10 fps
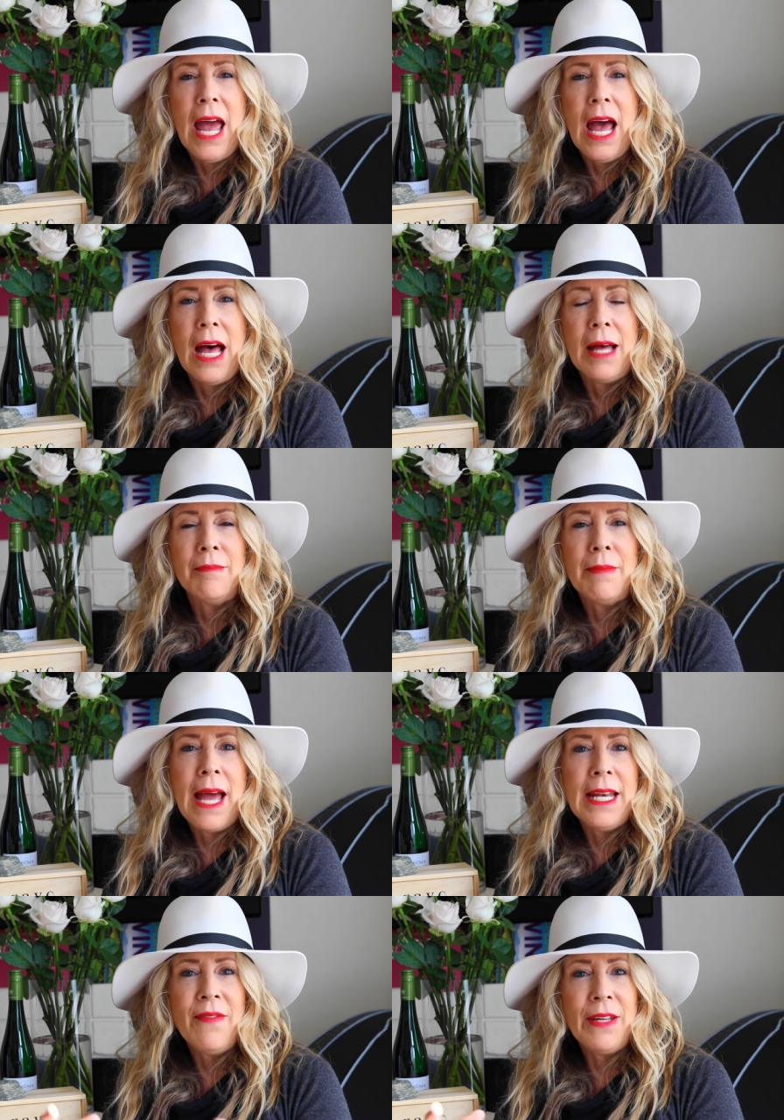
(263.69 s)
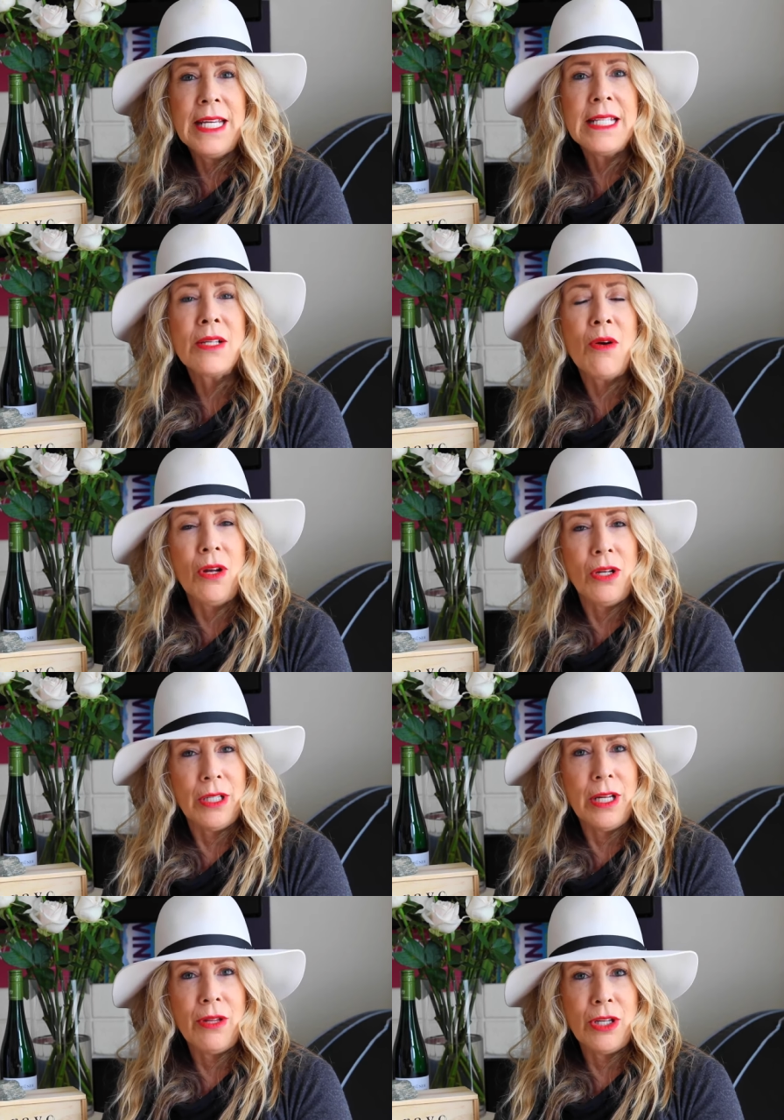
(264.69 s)
Um, and if it is
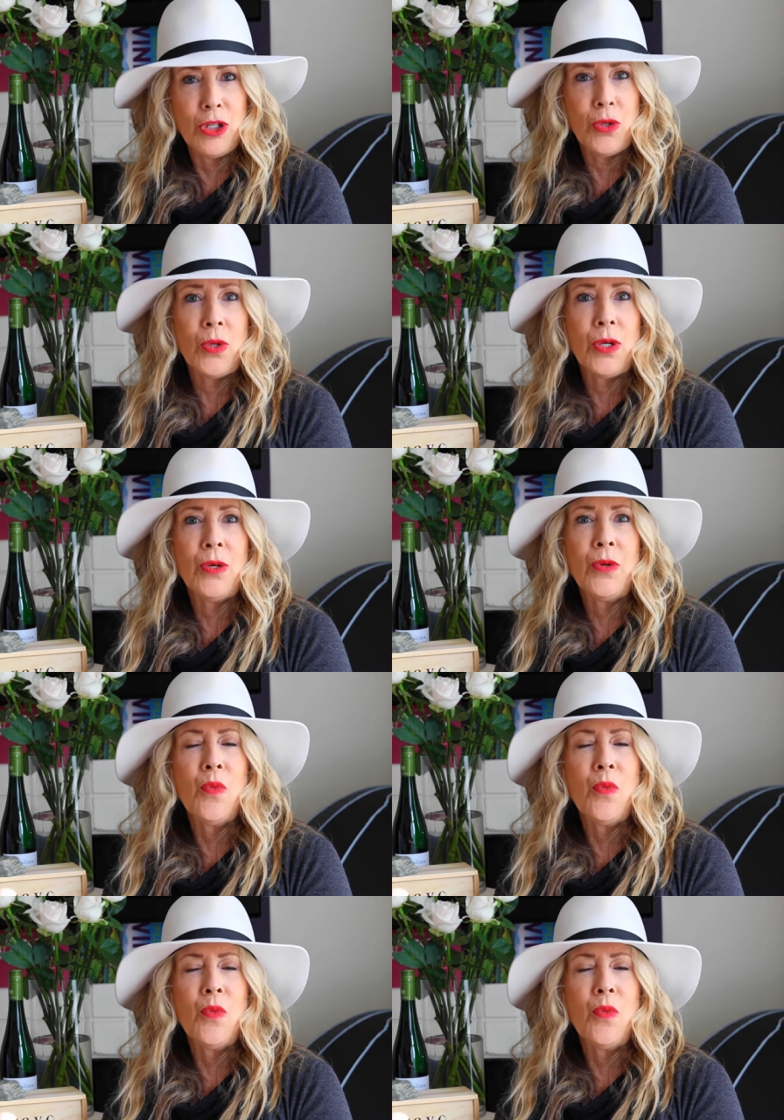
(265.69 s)
called the Douro,